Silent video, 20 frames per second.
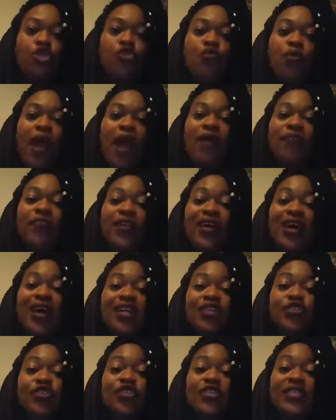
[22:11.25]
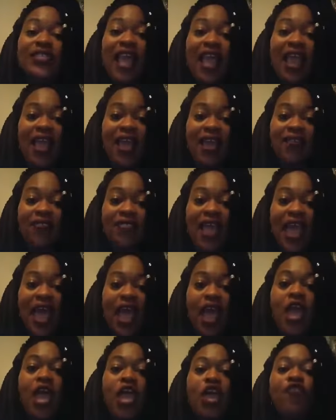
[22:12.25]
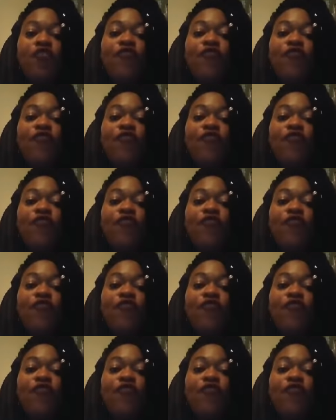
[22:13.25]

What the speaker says: you have to understand that